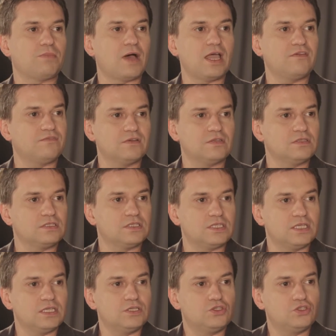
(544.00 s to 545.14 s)
Python,
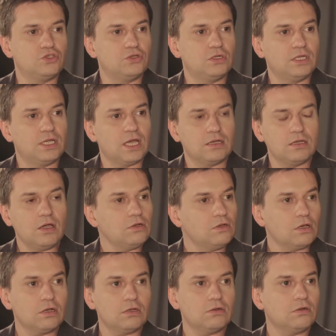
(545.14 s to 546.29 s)
C, Julia. No,
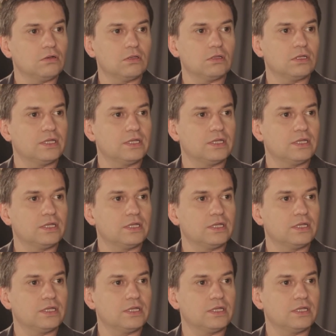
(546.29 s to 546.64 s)
not at all.